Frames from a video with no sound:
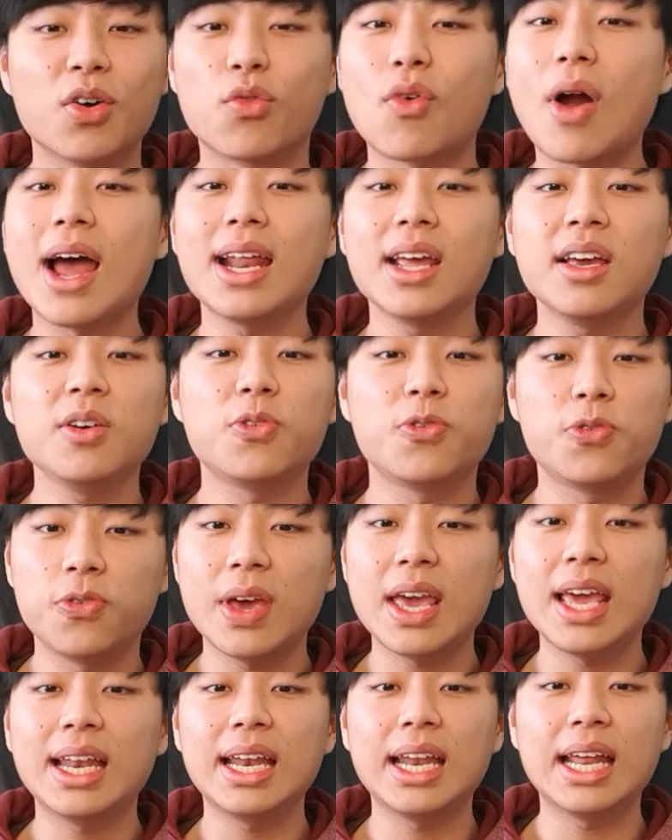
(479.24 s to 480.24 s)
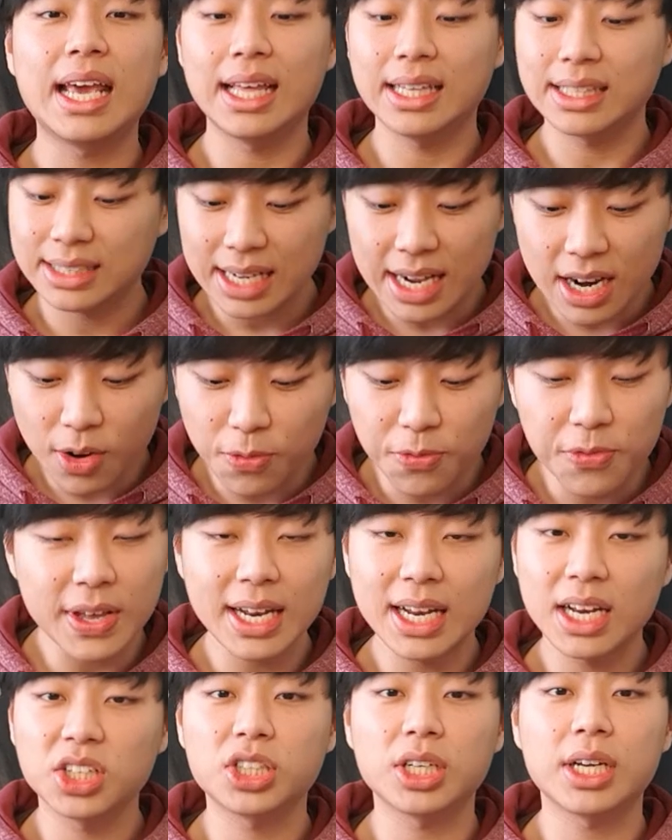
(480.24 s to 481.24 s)
Writing Finn instead of
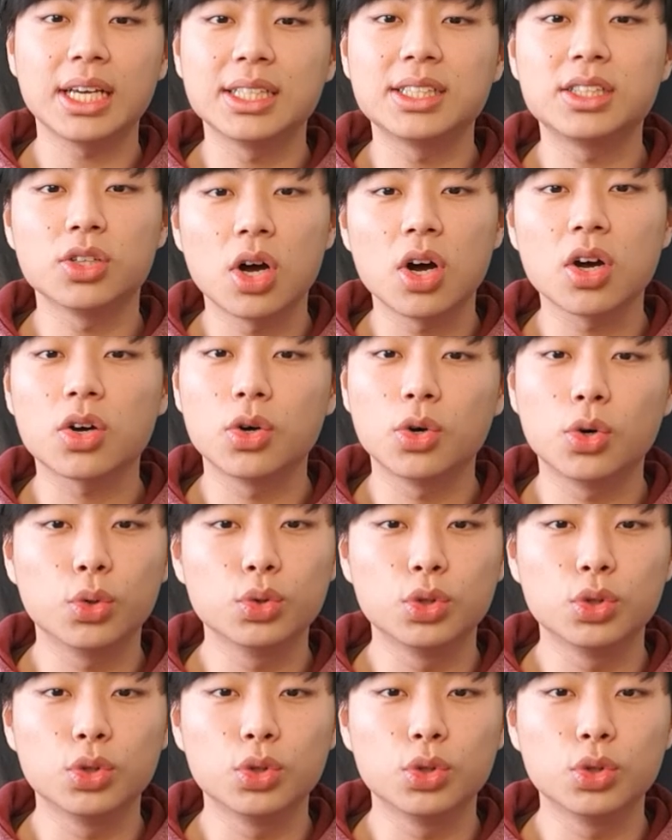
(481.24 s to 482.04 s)
finish is not cool,